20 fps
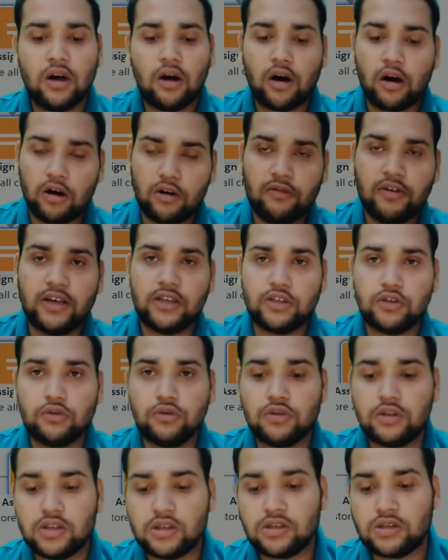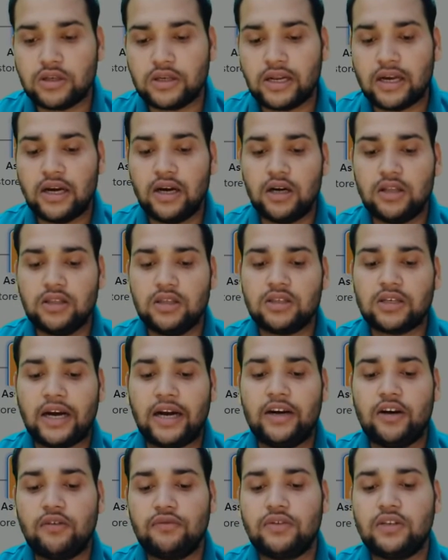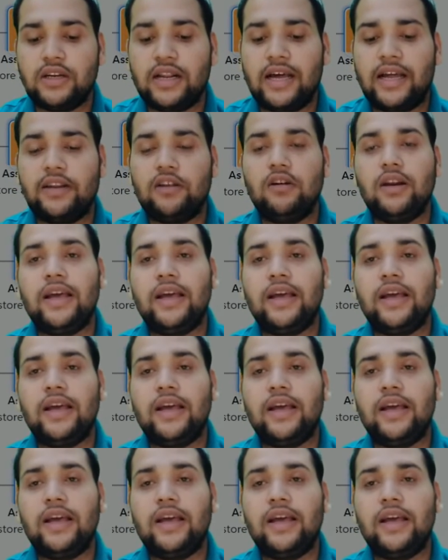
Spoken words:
always use this kind of scenario,